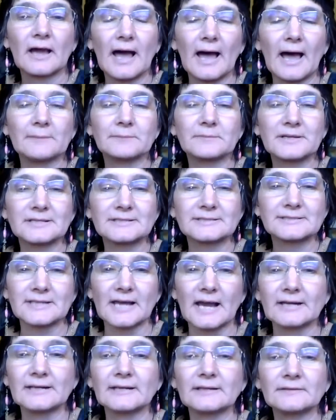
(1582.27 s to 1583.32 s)
I'm
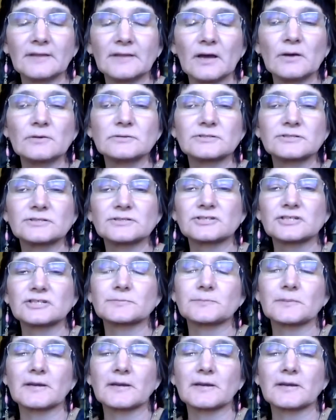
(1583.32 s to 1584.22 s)
consigning those just